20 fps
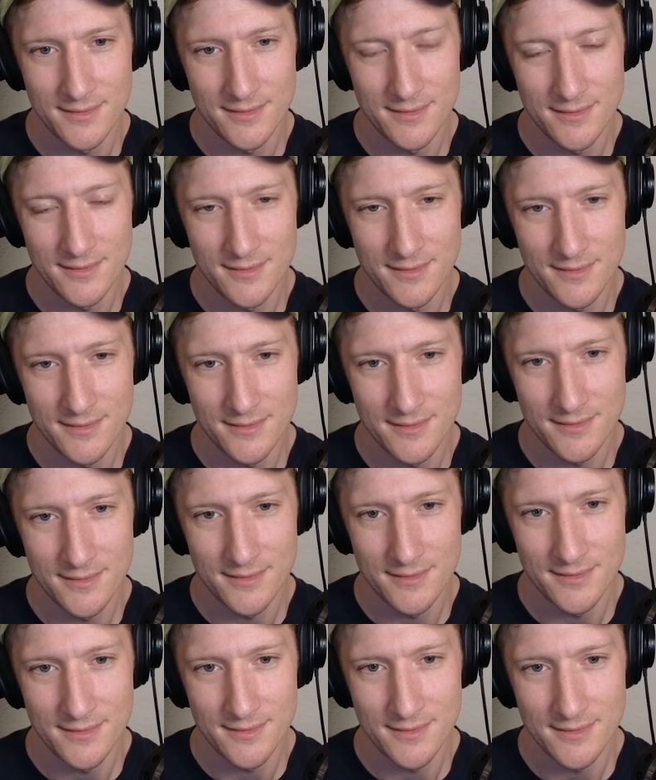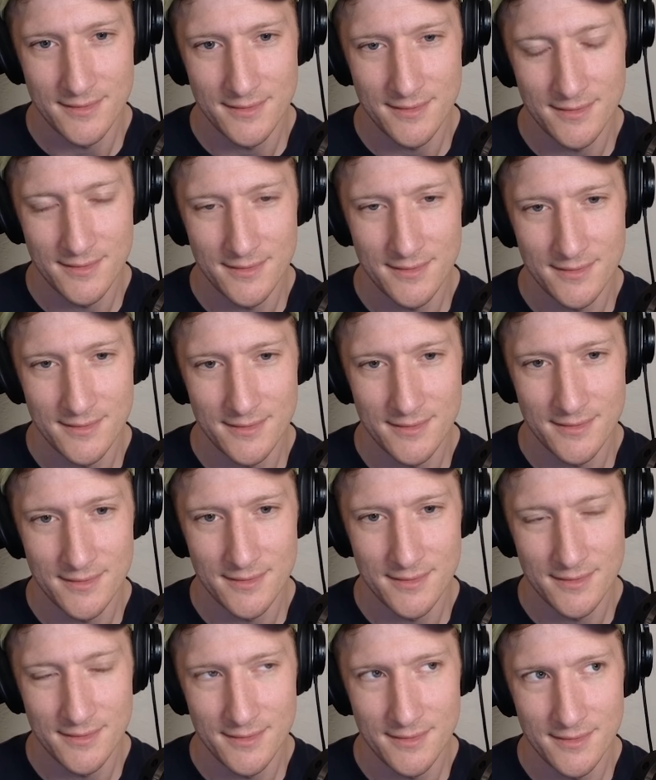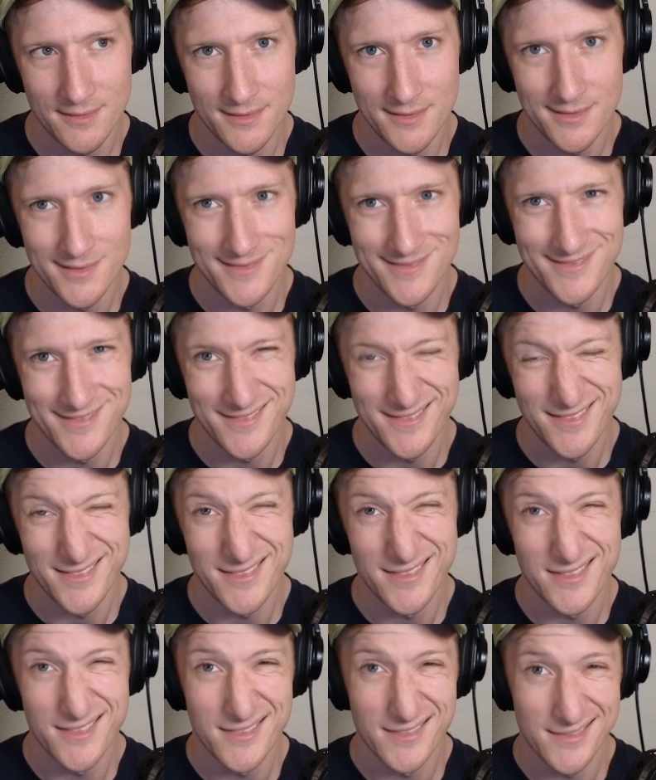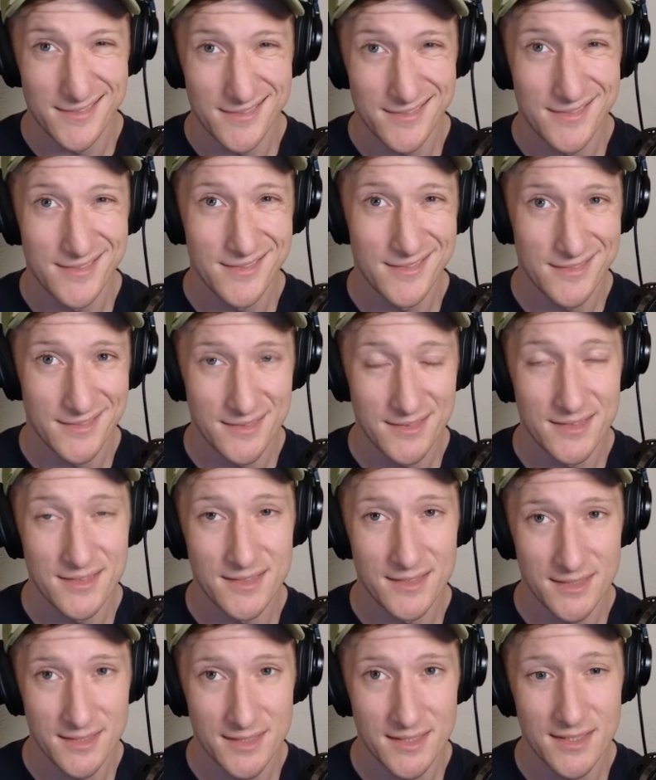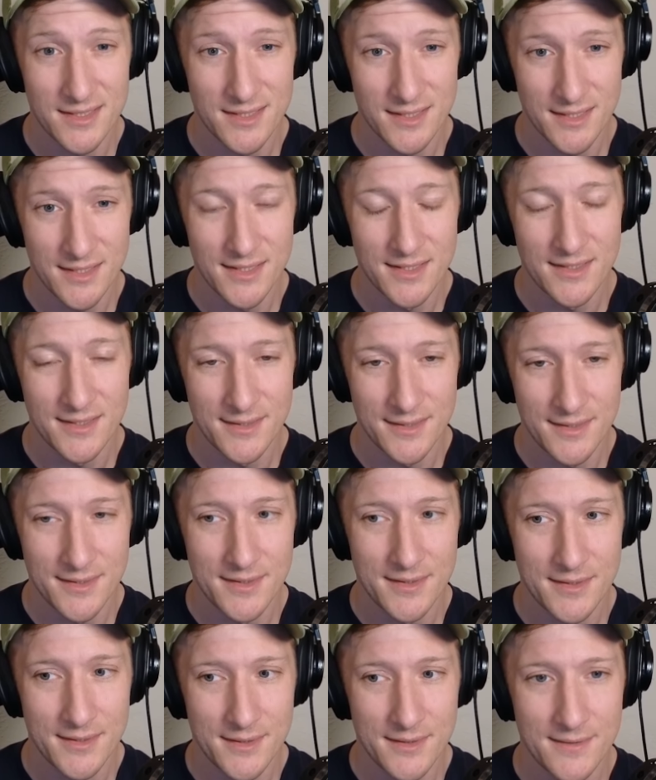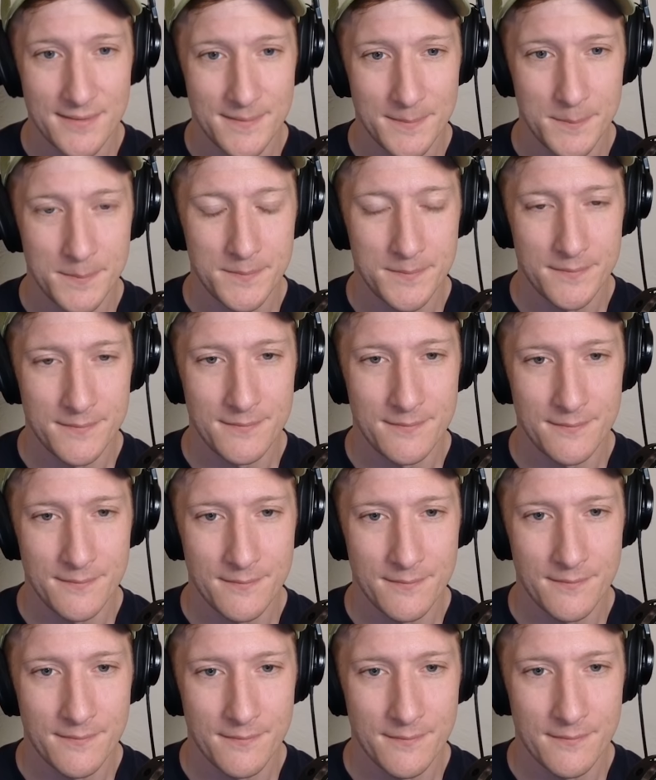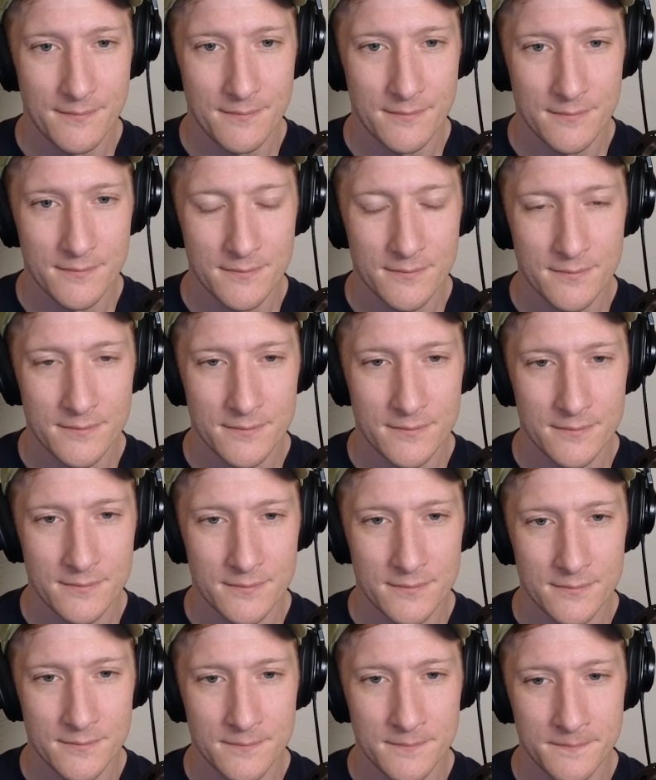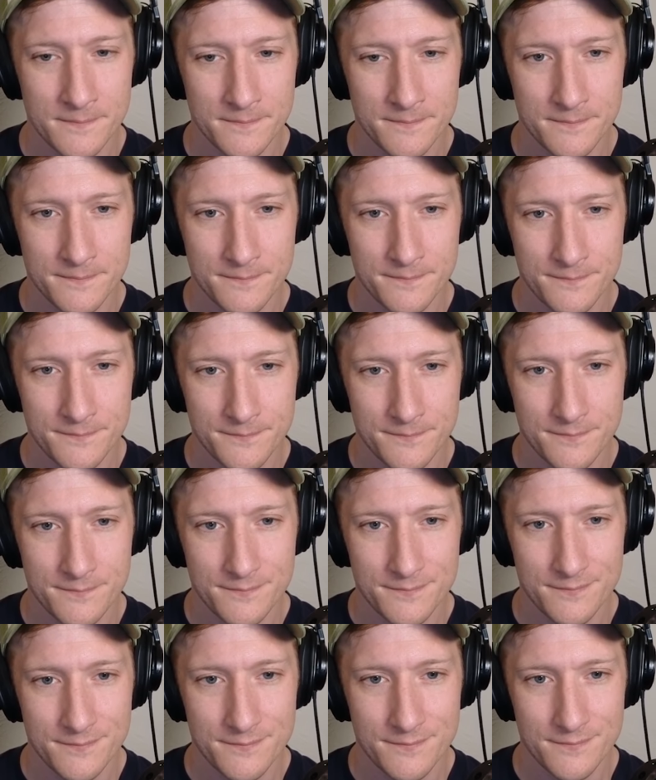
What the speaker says: (silent)